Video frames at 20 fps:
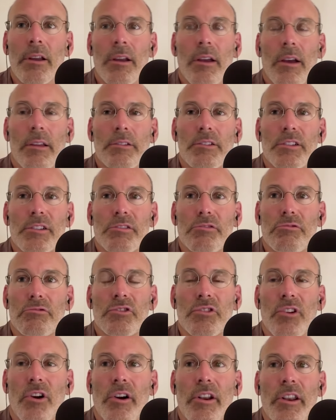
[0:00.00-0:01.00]
just
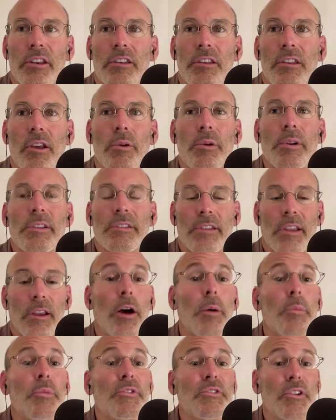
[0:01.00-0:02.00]
started noticing,
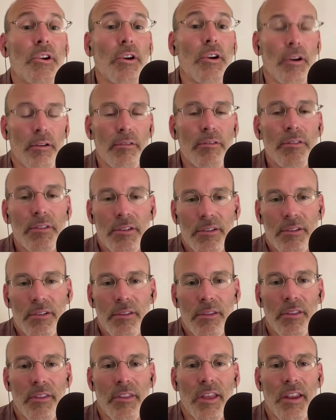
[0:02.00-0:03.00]
observed
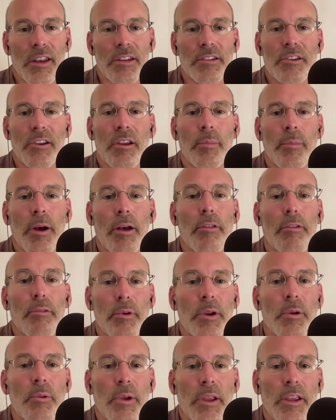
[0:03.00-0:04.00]
that it took about
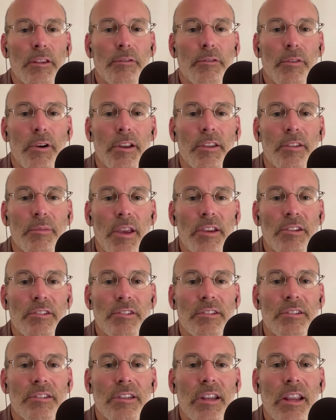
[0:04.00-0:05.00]
three weeks for his
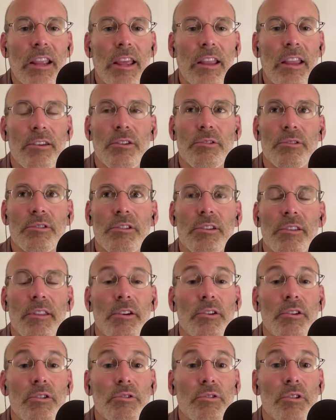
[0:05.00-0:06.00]
patients to get used to their
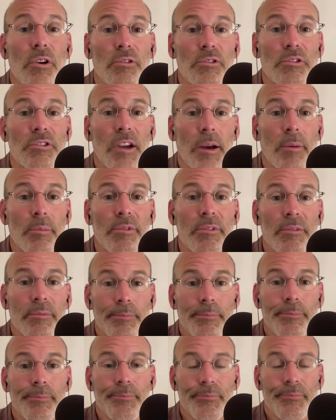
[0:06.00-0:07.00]
new nose jobs.
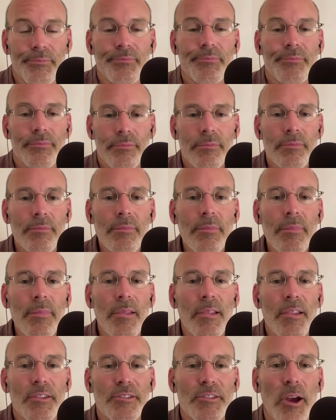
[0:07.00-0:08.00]

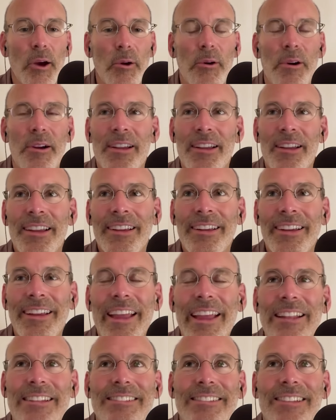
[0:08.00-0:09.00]
So
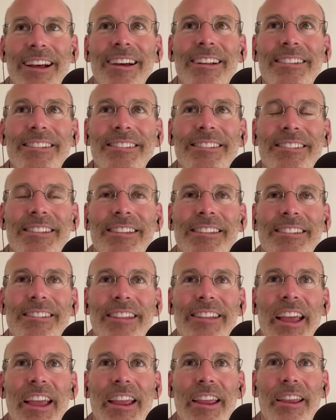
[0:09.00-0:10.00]
it's not to
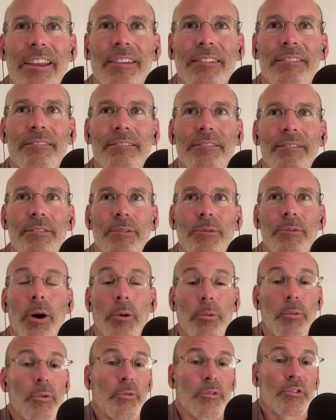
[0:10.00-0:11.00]
say,
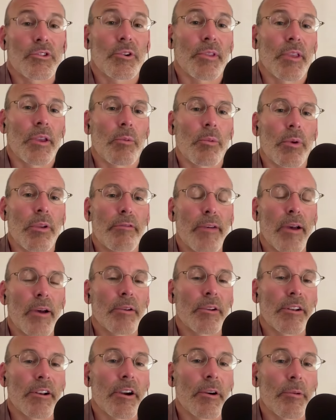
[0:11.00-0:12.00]
well, certainly we
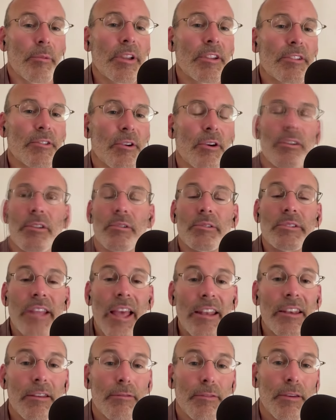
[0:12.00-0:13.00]
found in our research
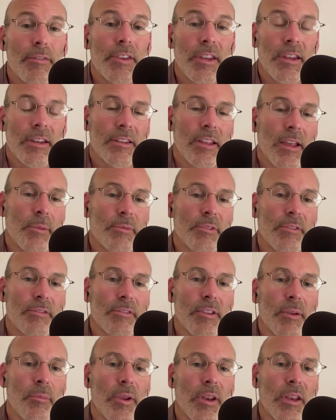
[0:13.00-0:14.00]
10 to 15 times if
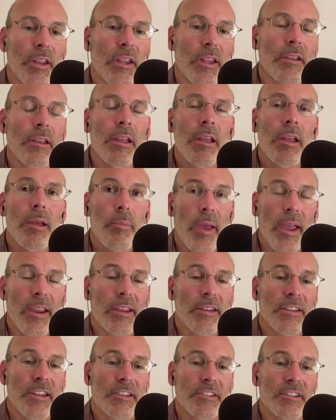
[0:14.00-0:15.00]
somebody paying
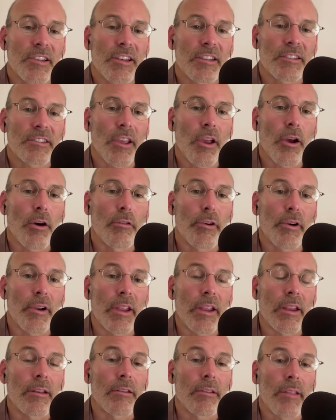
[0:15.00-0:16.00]
attention as they
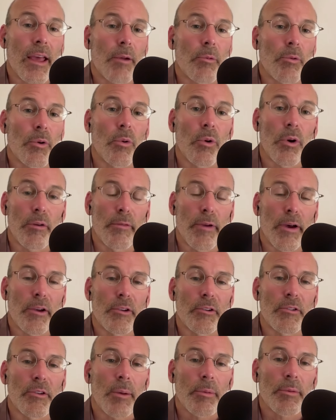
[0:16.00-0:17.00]
overeat, that reward
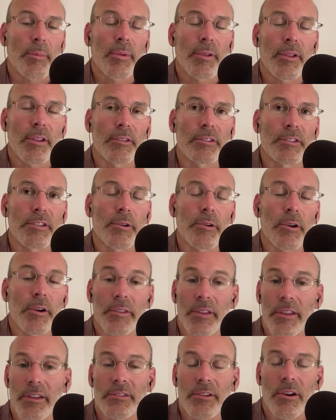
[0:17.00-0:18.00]
value drops below zero and
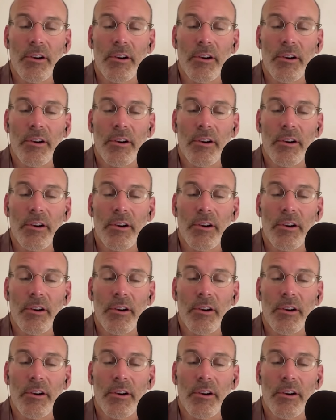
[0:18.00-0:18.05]
they start